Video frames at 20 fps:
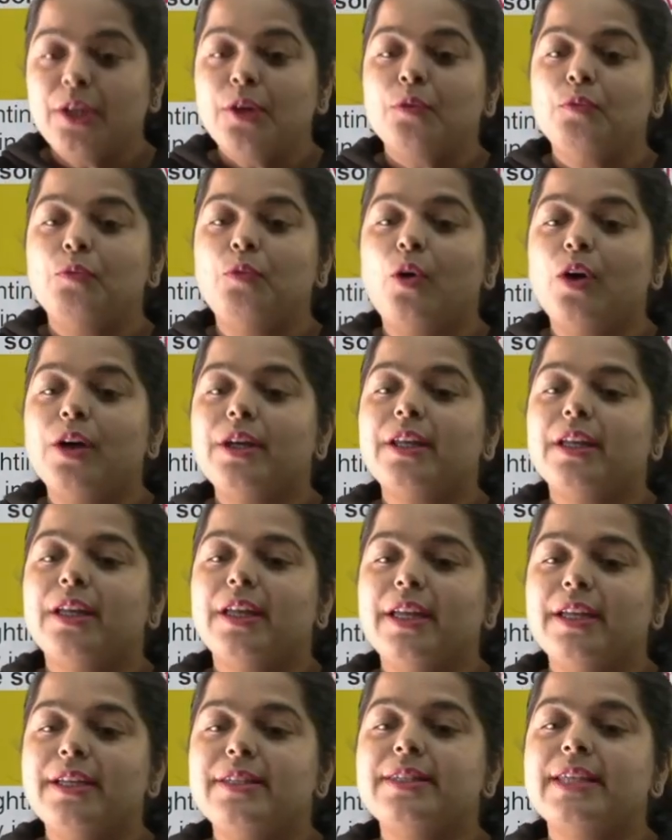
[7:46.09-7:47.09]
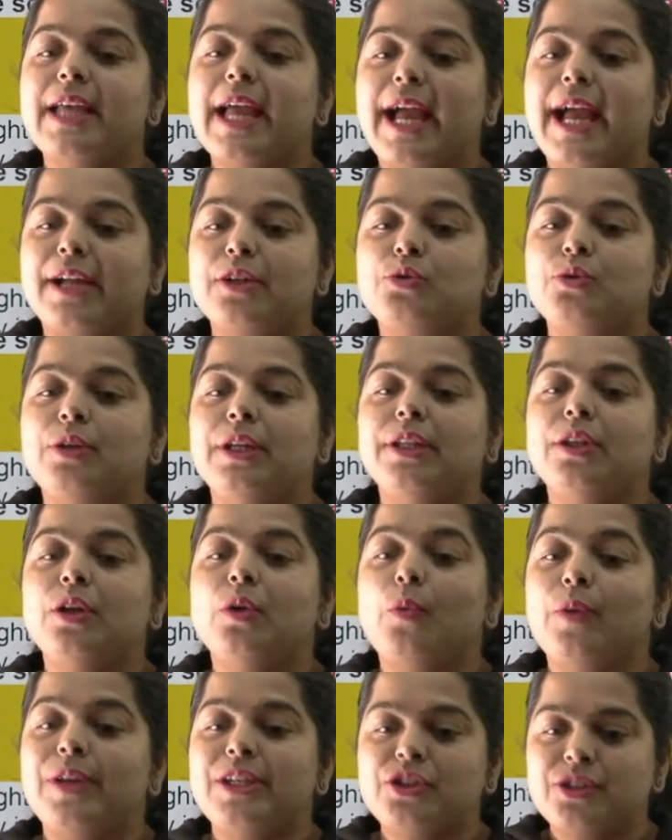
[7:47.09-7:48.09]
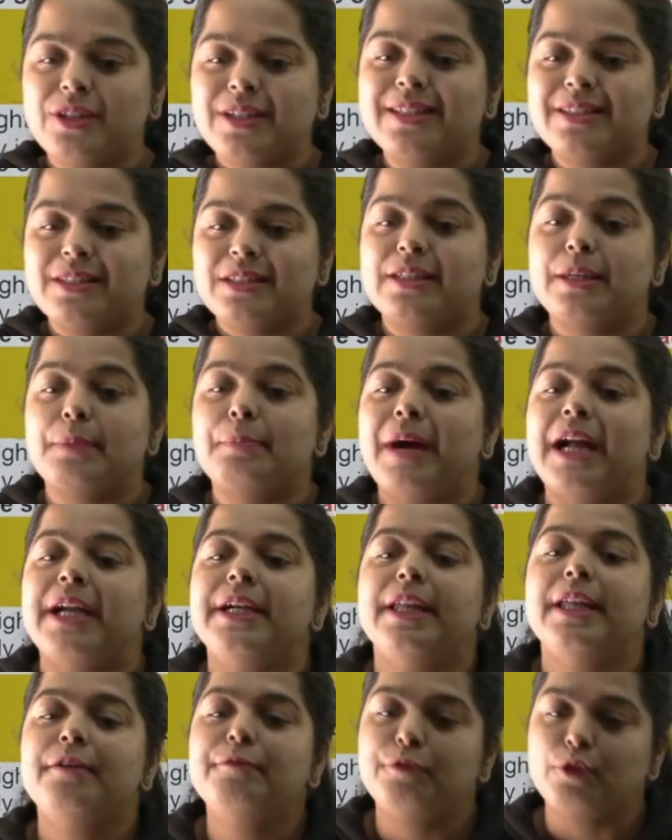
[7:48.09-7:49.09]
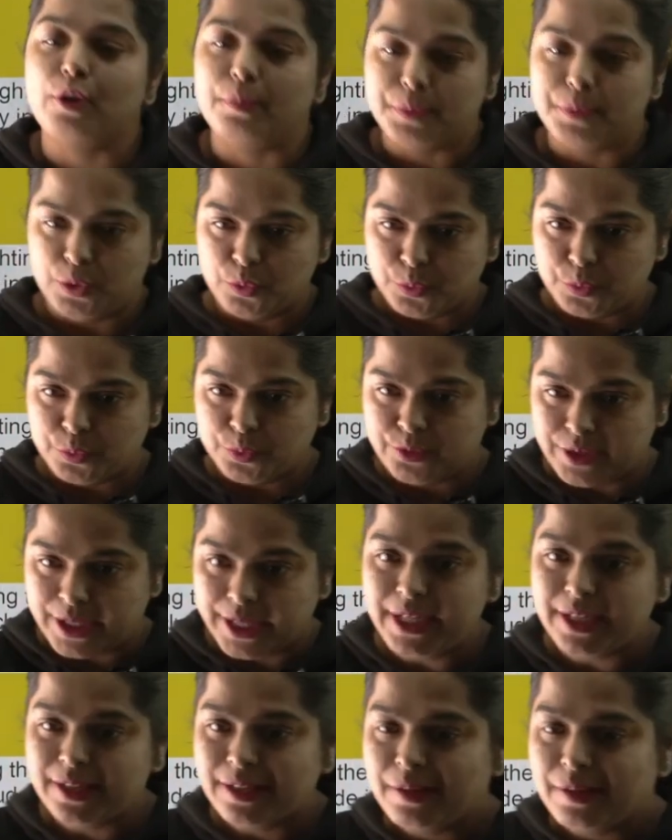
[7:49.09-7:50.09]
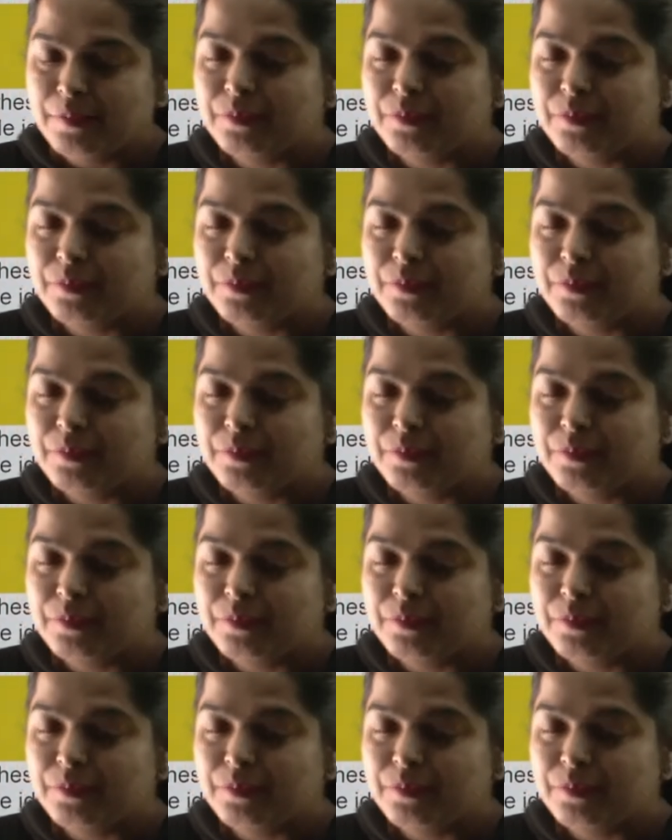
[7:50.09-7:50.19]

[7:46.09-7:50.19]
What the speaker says: what is actually the question is demanding from you, right?